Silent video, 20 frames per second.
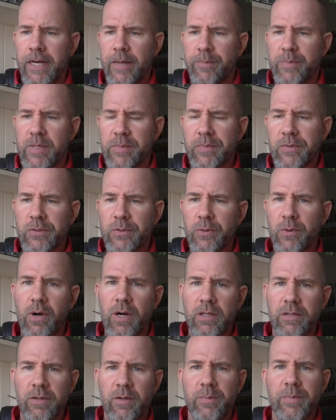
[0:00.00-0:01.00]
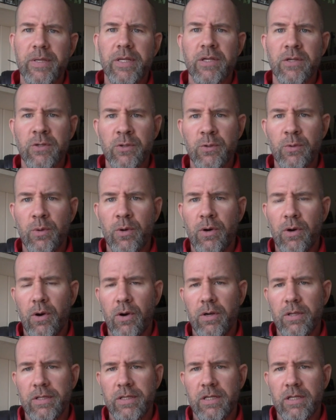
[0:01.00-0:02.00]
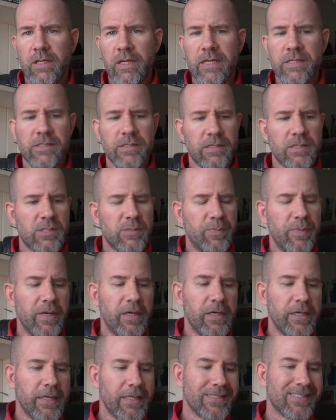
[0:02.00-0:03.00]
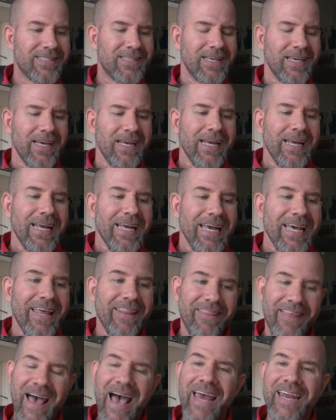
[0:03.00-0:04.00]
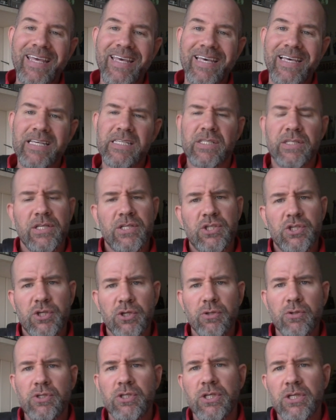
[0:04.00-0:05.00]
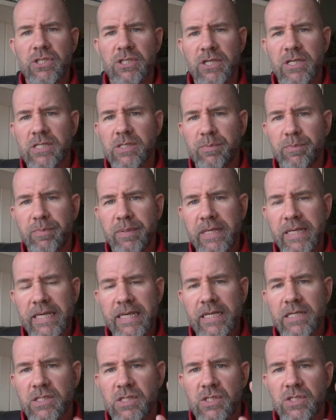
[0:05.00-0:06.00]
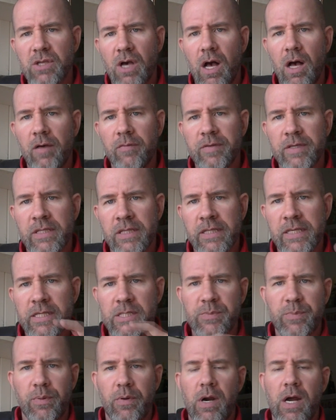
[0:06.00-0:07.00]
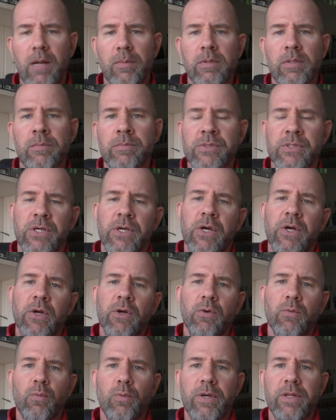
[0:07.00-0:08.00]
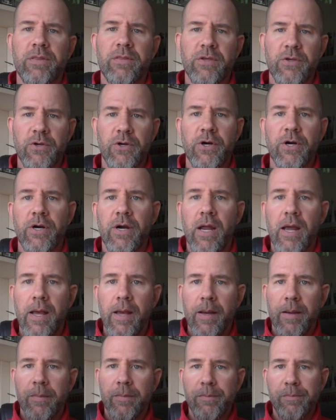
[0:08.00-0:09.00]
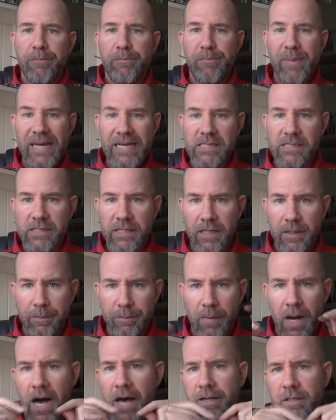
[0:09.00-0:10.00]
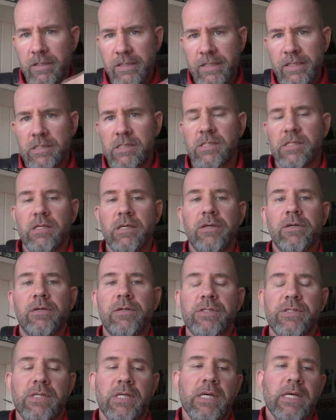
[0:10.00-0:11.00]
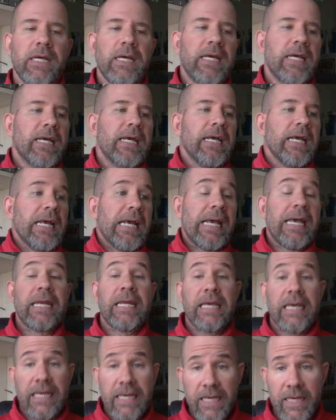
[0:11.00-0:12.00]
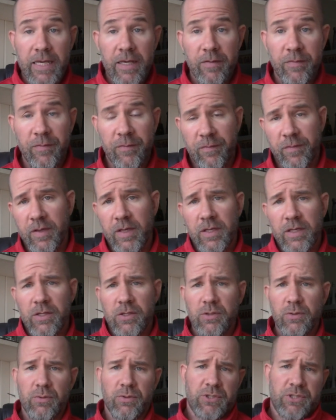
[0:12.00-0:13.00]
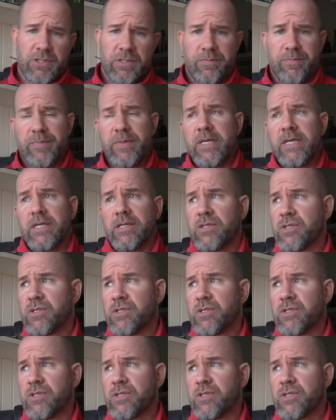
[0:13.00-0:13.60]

people who are a little bit newer or a little less experienced. And that is that you should just be solving these problems with your basic modeling skills. And if you should be